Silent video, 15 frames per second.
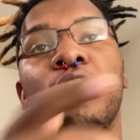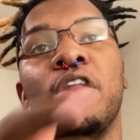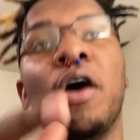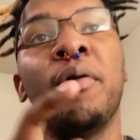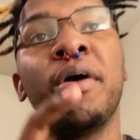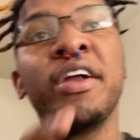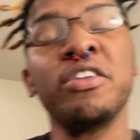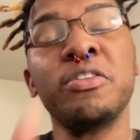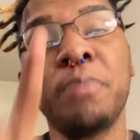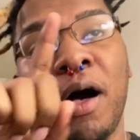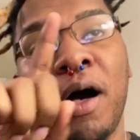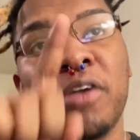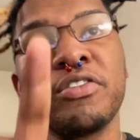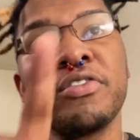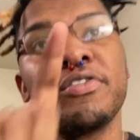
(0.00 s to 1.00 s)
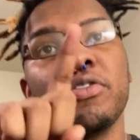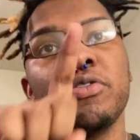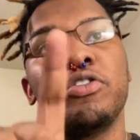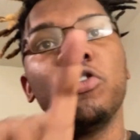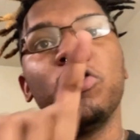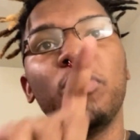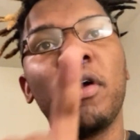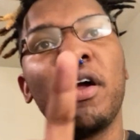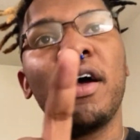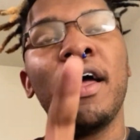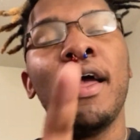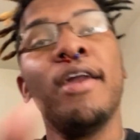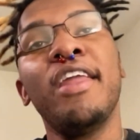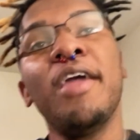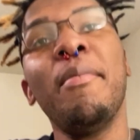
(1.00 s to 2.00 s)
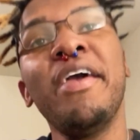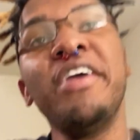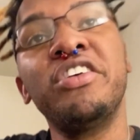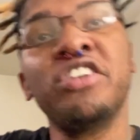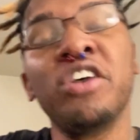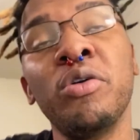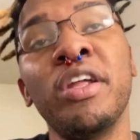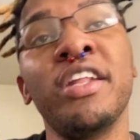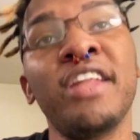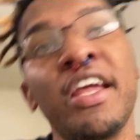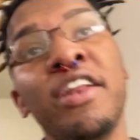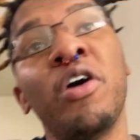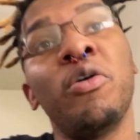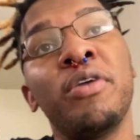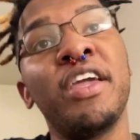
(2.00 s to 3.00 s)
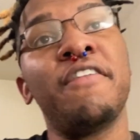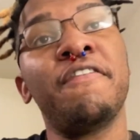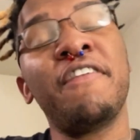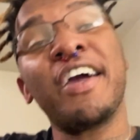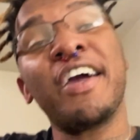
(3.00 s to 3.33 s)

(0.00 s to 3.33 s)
You know what else bosses do too, bruh? They make sure that they don't get